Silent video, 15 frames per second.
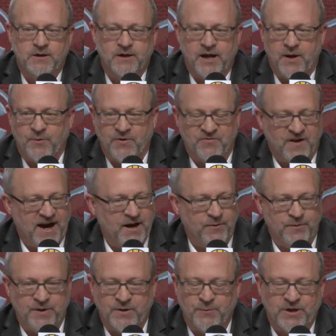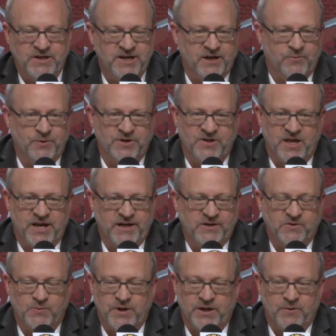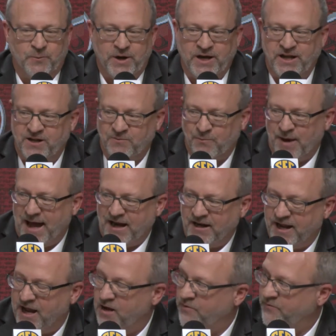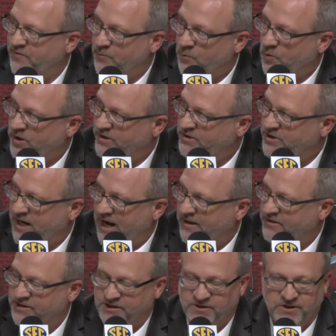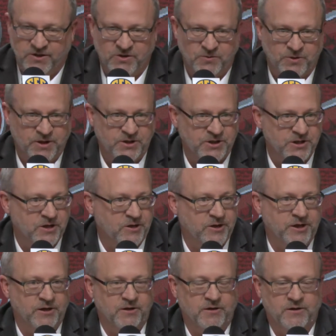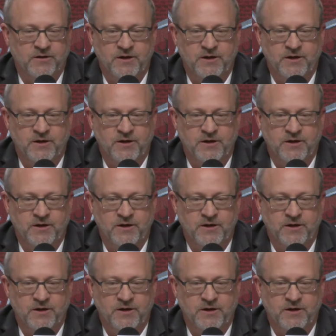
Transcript: And we fight. We dealt with things. We didn't back down from one challenging situation all year.